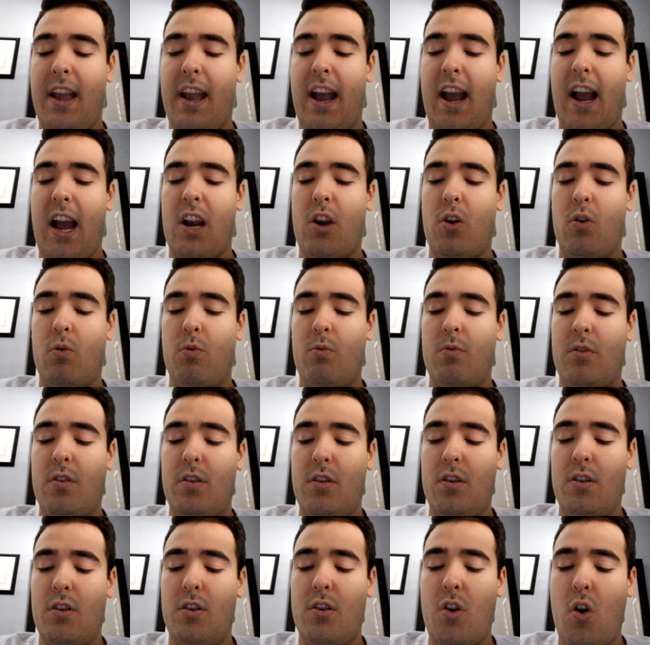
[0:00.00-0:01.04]
I Don't
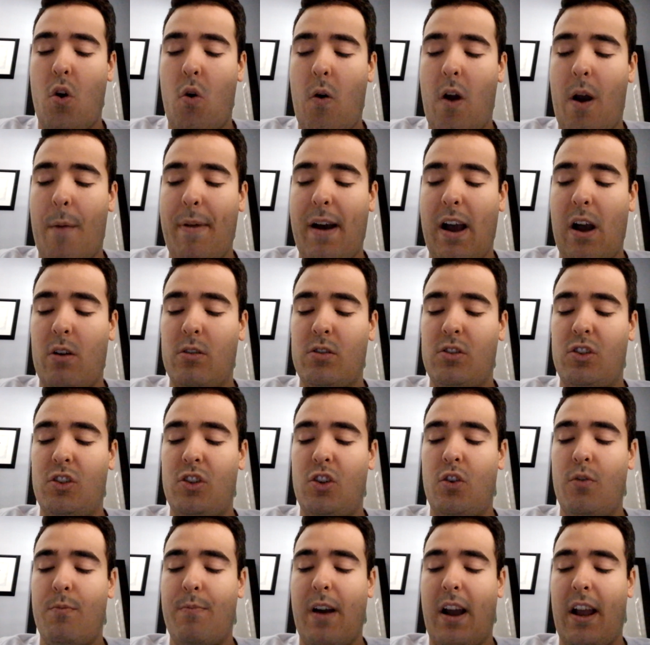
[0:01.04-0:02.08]
Know About
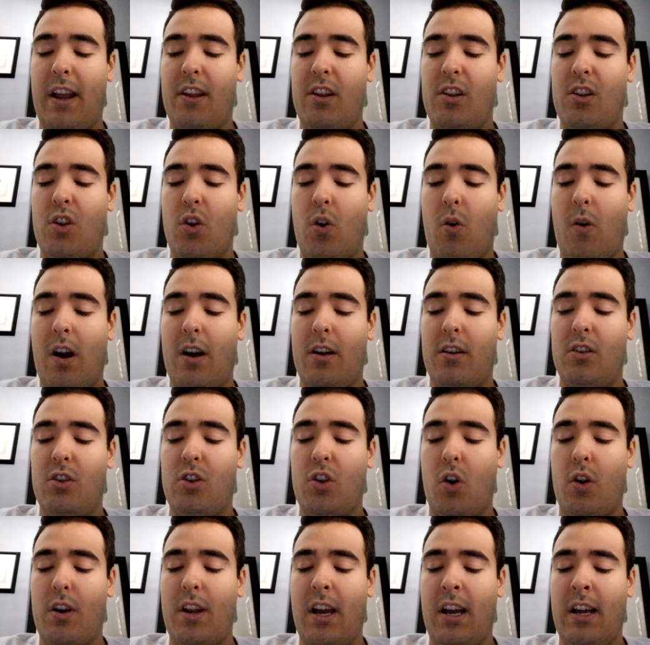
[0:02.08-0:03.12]
You by
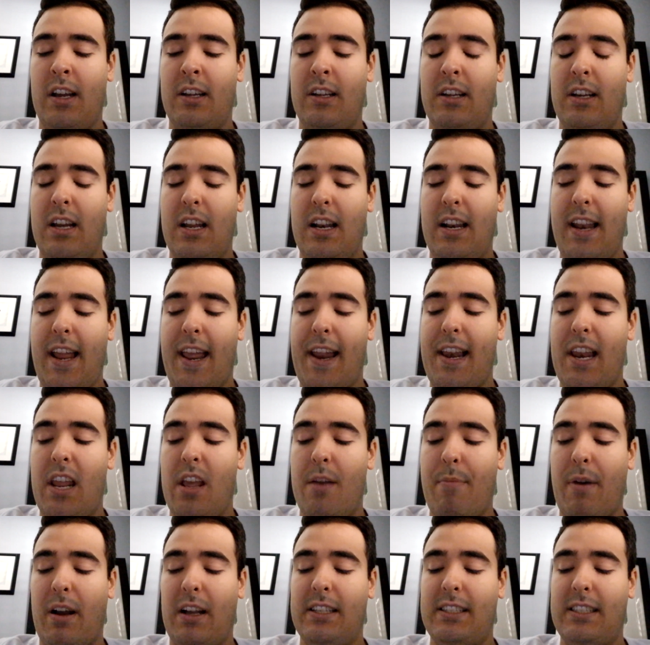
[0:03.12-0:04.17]
Jonah Lately
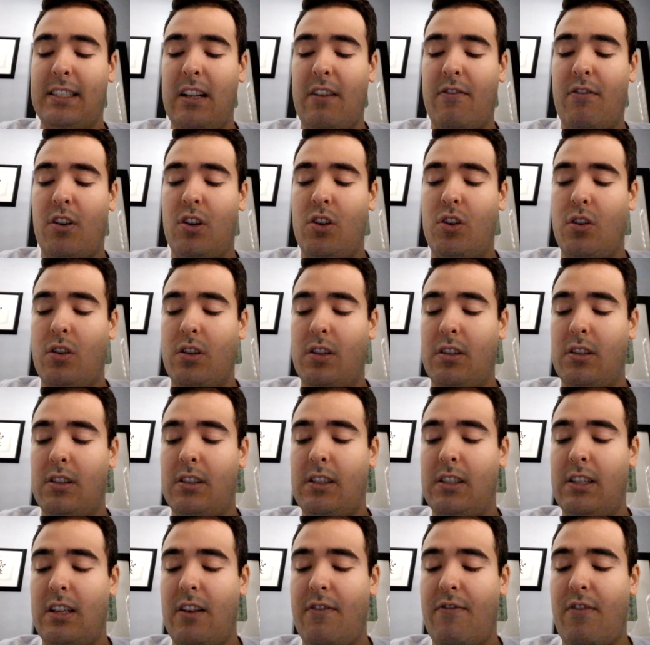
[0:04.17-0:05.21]
by Silver
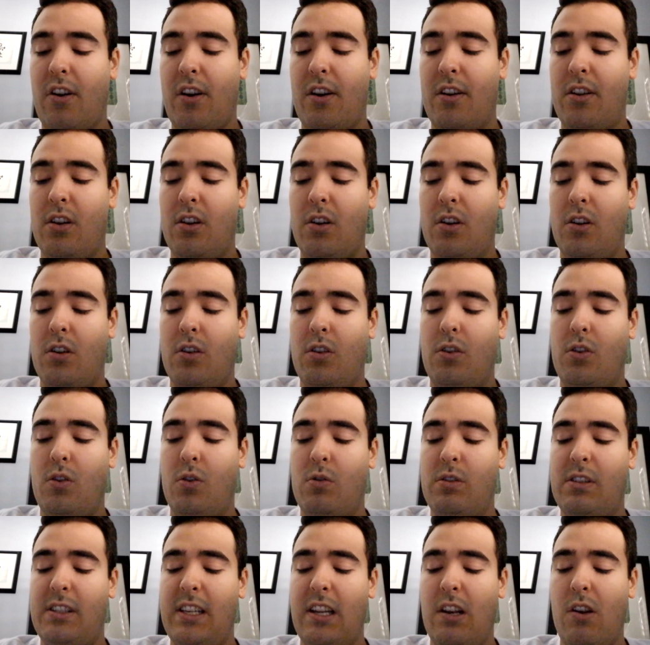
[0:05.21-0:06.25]

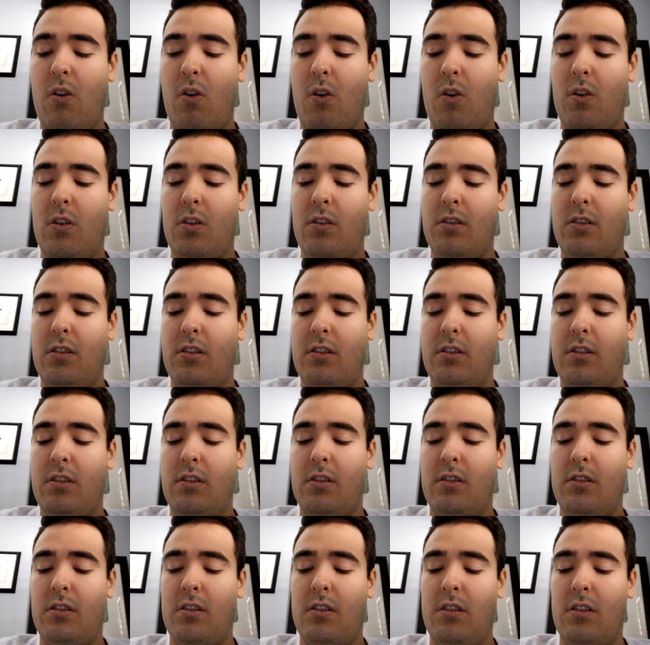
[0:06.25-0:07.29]
Usilo,
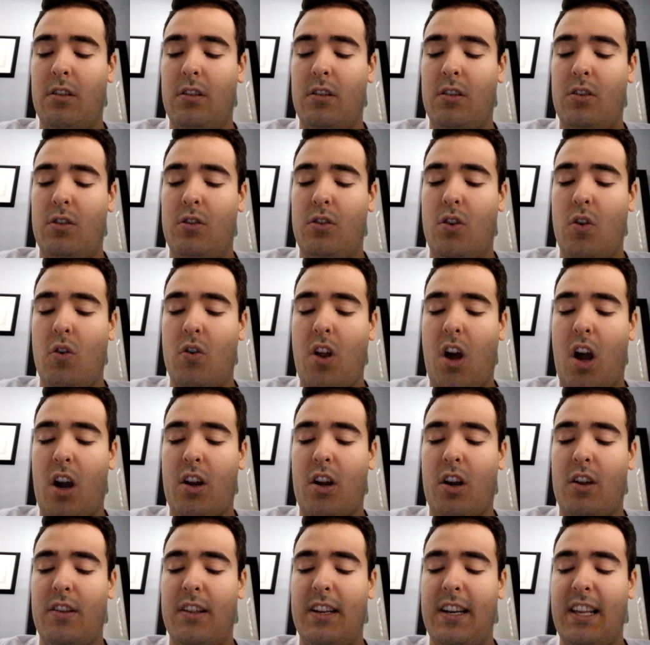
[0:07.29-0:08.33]
No Dog
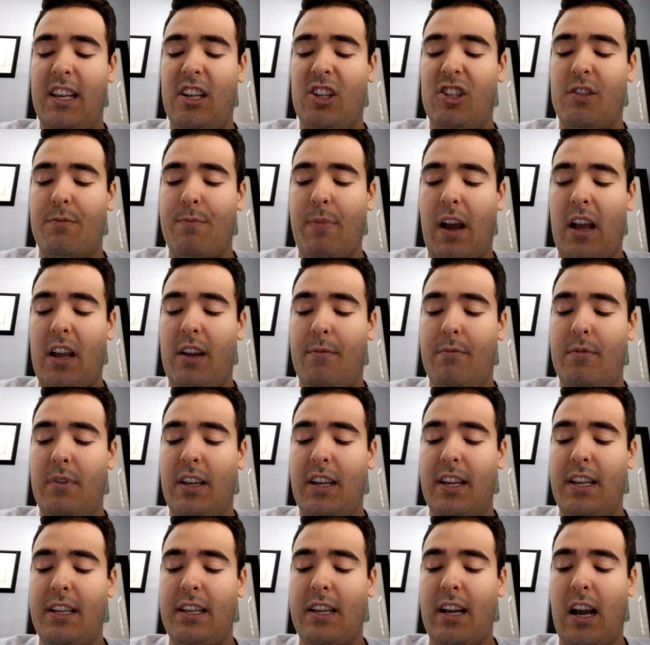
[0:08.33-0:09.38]
on the Leash by
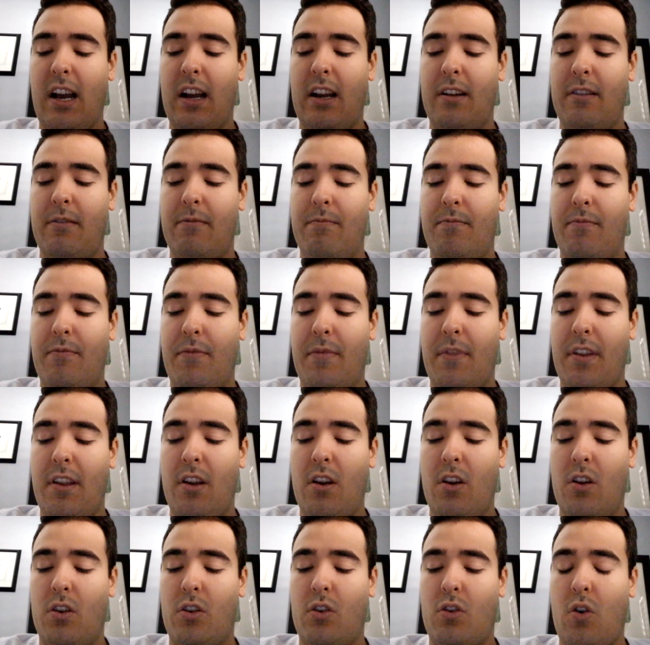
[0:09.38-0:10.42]
Inga,
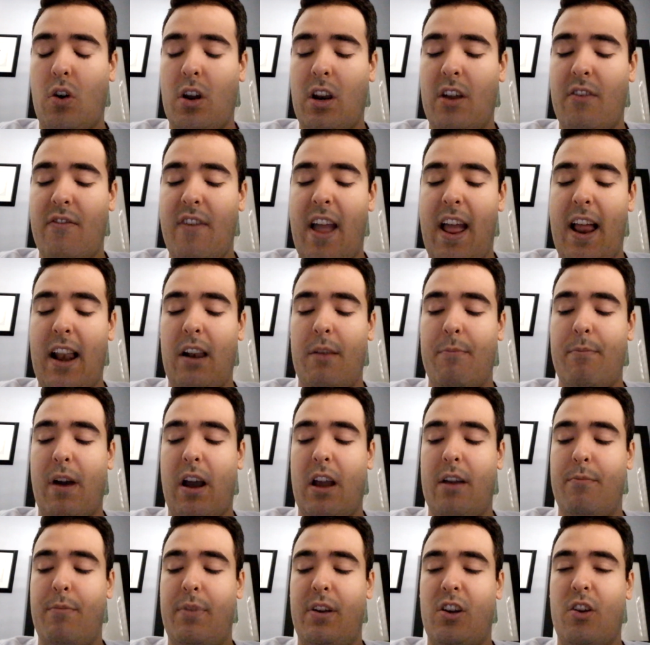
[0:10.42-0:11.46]
Coravel
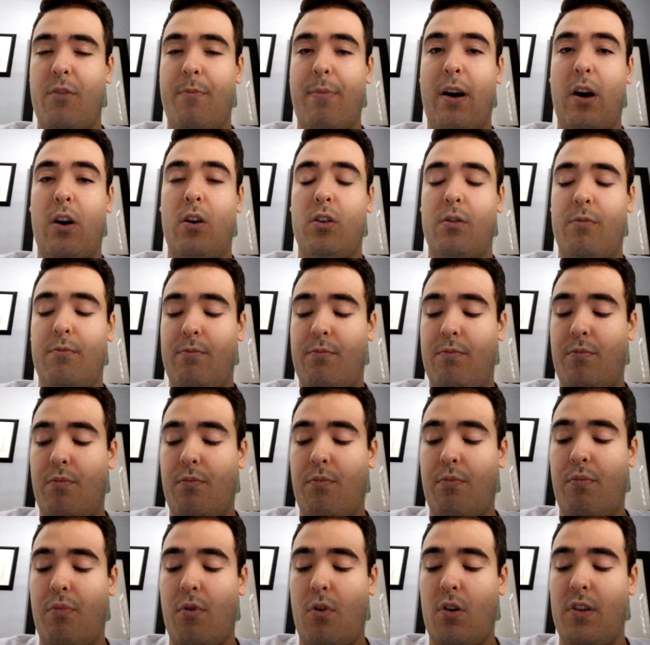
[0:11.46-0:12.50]
by Peter
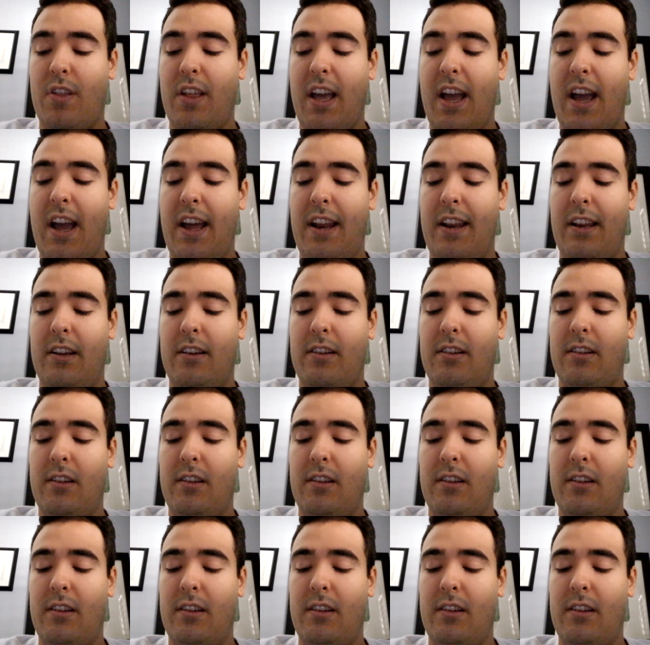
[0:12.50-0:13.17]
Boder,